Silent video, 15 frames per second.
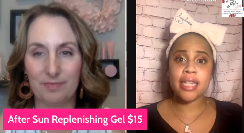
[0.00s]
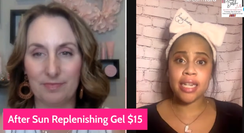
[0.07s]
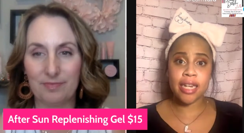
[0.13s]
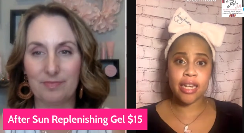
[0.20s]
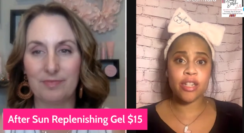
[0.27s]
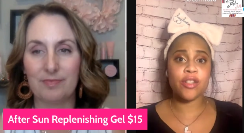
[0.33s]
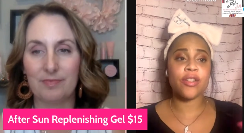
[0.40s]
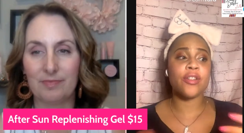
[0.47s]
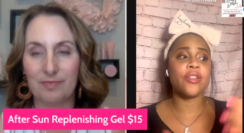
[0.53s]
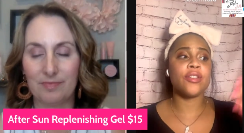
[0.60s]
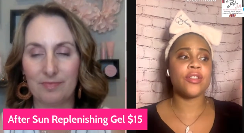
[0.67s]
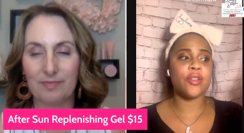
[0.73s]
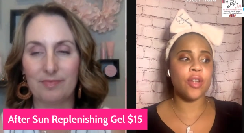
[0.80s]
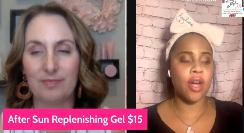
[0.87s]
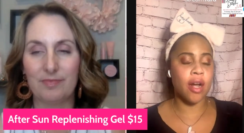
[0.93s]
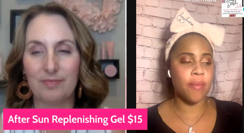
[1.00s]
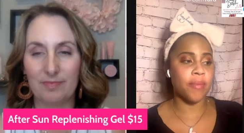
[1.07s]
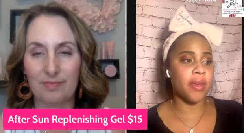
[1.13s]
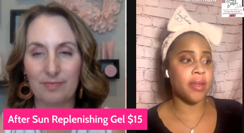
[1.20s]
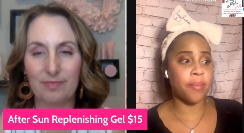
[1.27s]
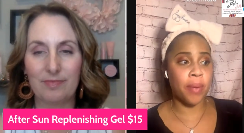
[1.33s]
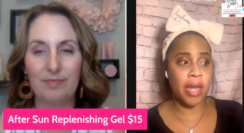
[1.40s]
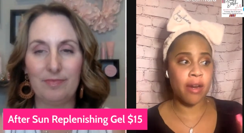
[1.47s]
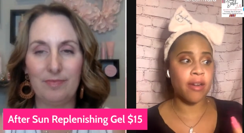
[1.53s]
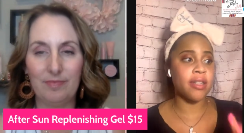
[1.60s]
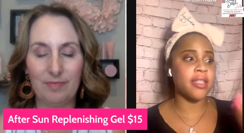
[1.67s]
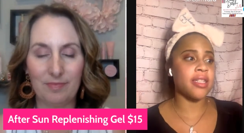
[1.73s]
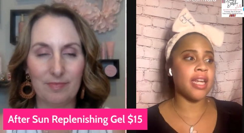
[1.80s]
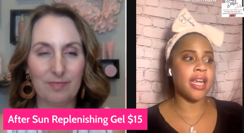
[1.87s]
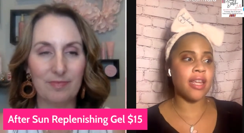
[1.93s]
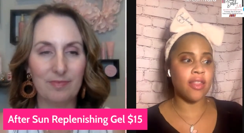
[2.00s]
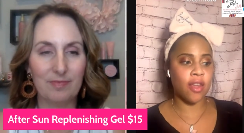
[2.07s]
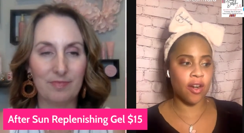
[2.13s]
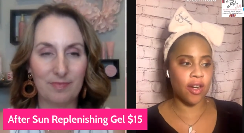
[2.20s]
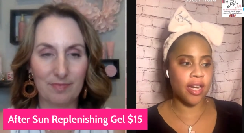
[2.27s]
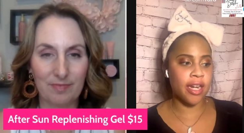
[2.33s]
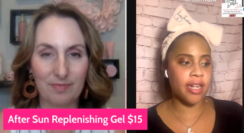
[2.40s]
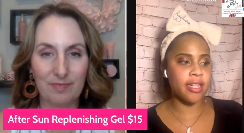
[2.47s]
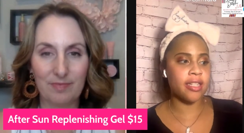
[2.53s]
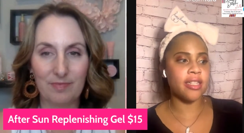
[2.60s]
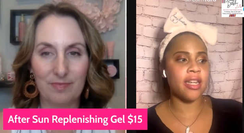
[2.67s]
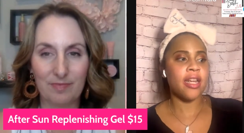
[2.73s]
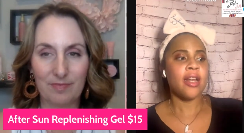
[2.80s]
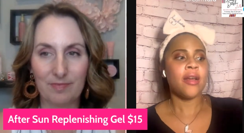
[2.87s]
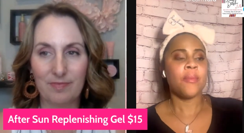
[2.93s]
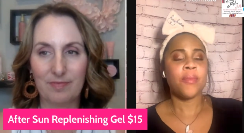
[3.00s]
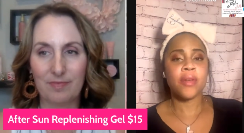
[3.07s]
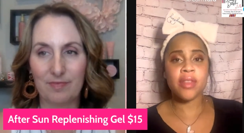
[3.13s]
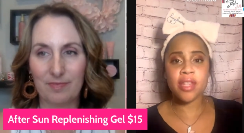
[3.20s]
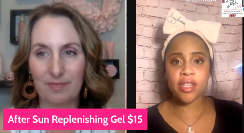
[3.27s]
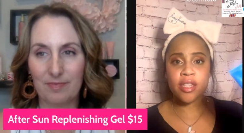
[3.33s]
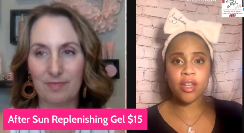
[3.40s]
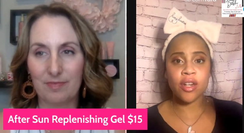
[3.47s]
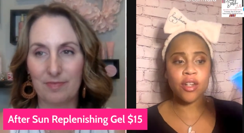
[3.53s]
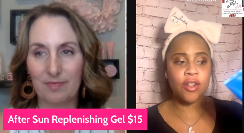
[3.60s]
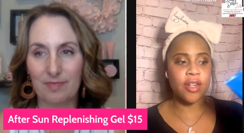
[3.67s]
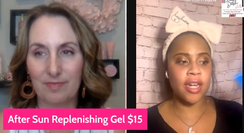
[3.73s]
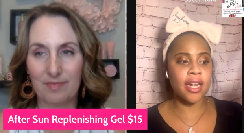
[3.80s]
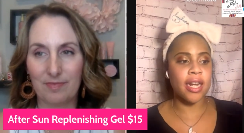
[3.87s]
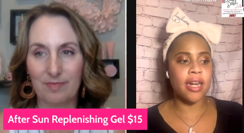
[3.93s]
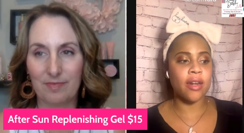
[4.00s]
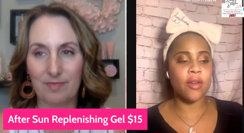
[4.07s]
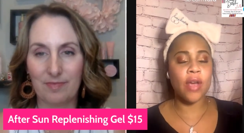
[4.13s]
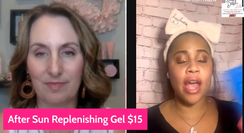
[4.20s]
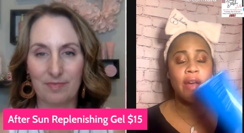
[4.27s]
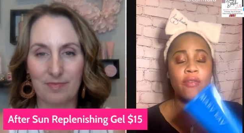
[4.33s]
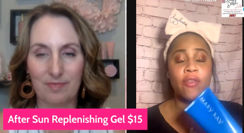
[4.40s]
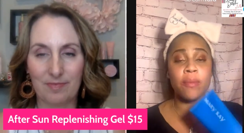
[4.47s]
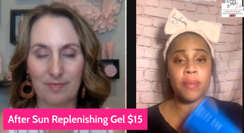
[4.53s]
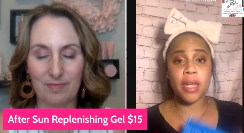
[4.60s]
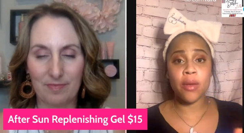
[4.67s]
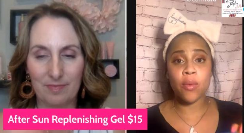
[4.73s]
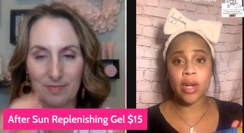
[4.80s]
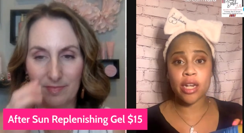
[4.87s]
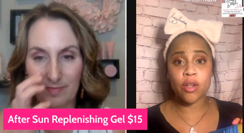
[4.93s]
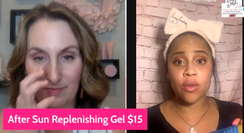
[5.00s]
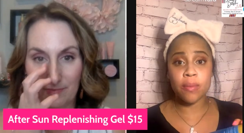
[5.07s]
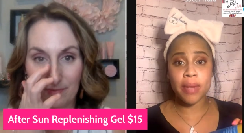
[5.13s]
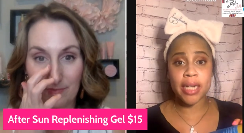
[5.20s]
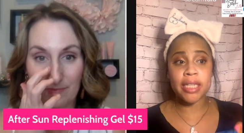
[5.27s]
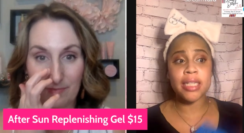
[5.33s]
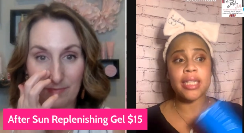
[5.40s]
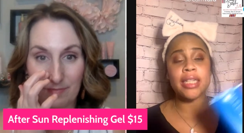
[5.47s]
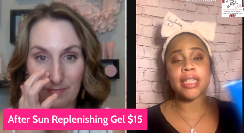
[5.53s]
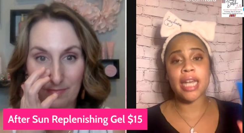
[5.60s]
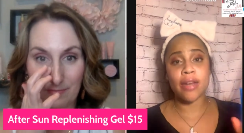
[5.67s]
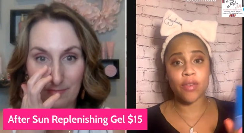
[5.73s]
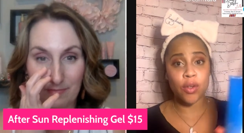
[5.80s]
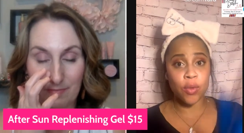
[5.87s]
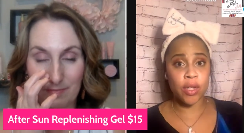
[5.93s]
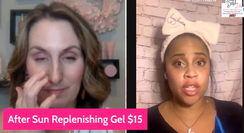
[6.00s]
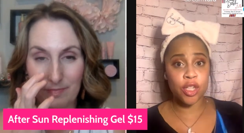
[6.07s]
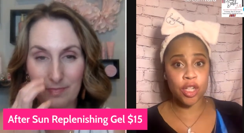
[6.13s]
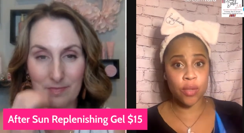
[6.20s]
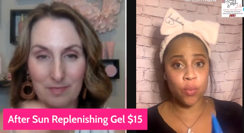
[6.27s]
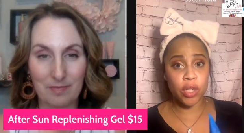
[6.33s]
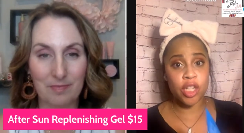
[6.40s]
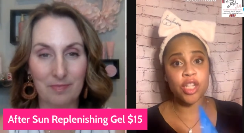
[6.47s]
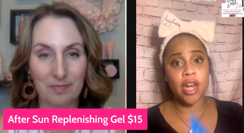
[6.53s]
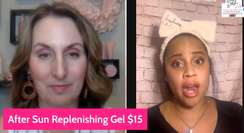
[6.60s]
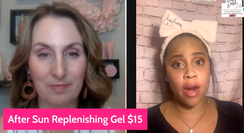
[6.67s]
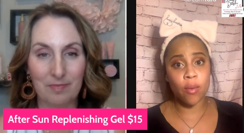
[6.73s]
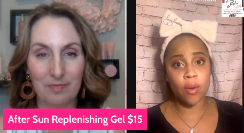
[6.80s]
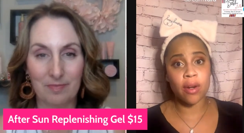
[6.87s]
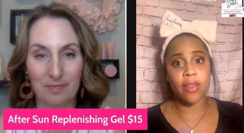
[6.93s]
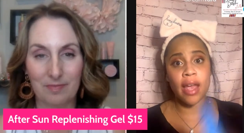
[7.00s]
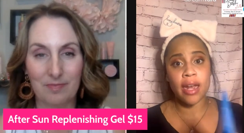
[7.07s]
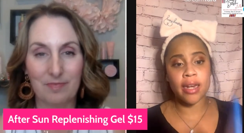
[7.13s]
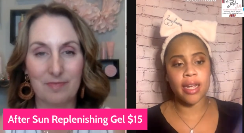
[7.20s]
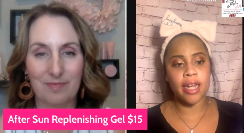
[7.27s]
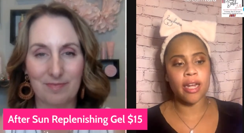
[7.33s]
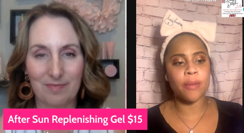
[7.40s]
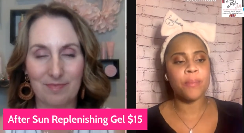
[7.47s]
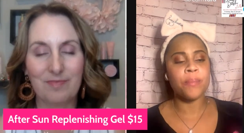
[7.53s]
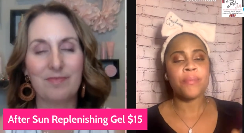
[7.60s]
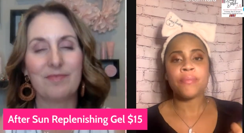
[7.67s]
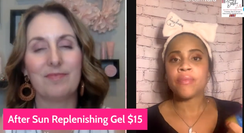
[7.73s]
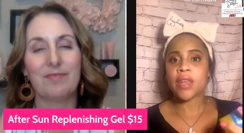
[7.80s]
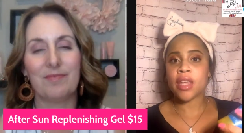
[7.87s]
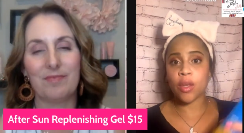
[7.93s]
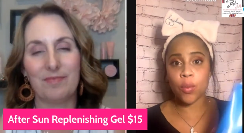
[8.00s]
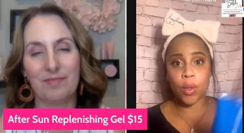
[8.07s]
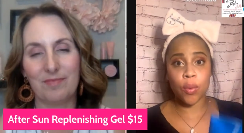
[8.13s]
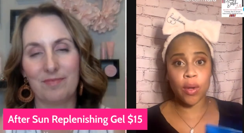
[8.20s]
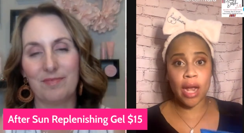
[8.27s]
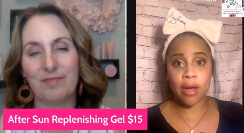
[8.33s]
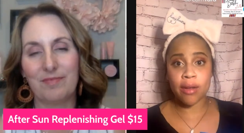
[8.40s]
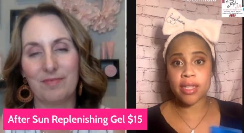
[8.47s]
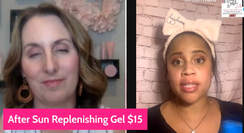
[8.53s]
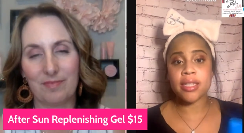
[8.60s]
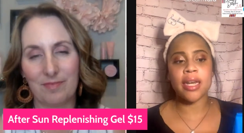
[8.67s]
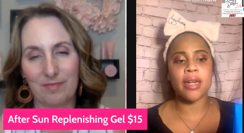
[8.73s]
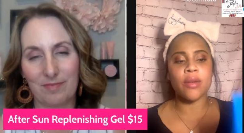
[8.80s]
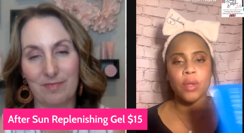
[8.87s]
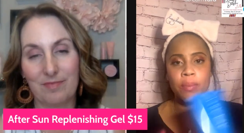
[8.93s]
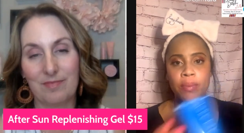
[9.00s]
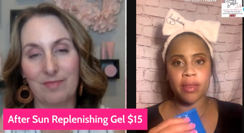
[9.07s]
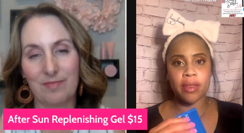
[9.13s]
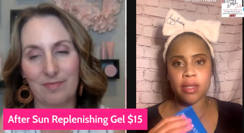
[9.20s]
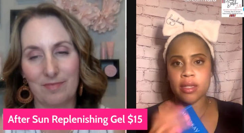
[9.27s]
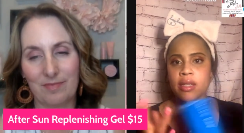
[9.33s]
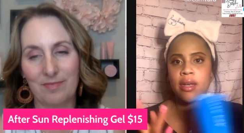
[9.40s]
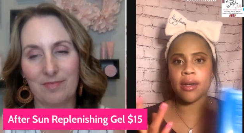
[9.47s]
Speaker 1: teenagers, um, eh, parents take their kids. Put this on your kid. And after me, what I do with my son is after he sh- we showered that night mm-hmm. that we were out in the sun, we put this